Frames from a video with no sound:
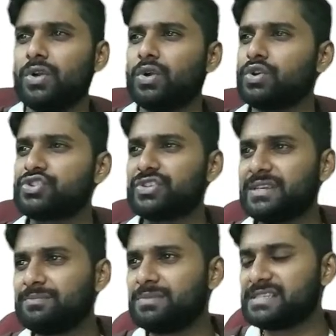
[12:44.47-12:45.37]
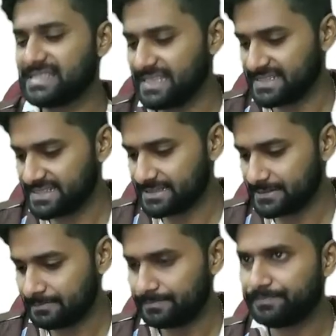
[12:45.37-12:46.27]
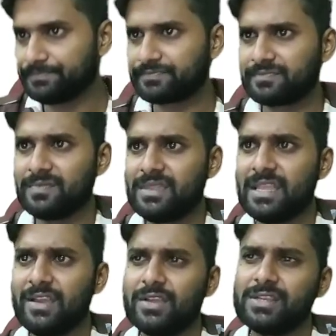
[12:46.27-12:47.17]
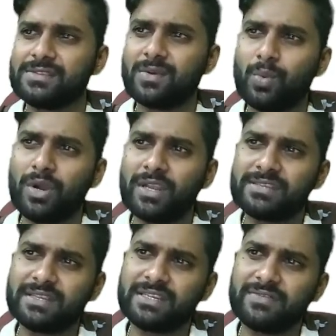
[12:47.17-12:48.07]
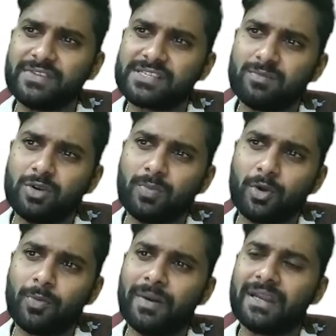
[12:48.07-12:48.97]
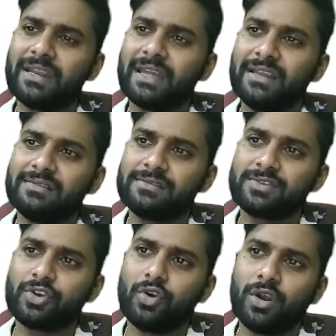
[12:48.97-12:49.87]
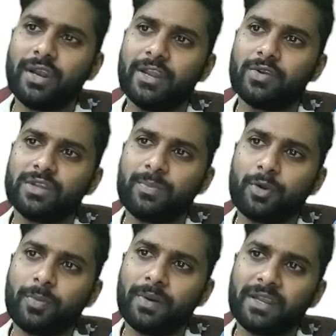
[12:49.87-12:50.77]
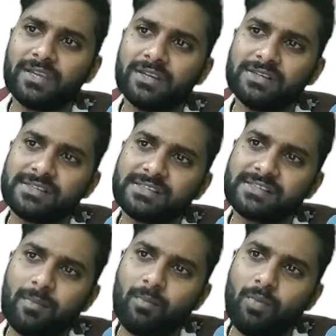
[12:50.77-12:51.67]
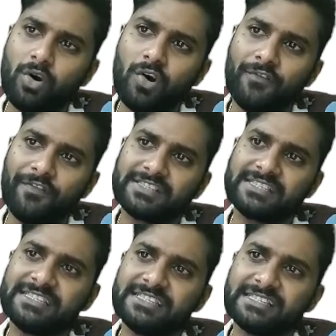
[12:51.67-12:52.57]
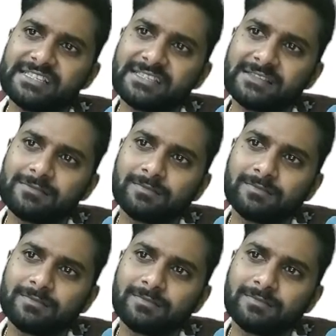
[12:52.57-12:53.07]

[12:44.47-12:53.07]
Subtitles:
Question number 6. So what is the divisible property in 9? So you already know the property here. Sum of its digits.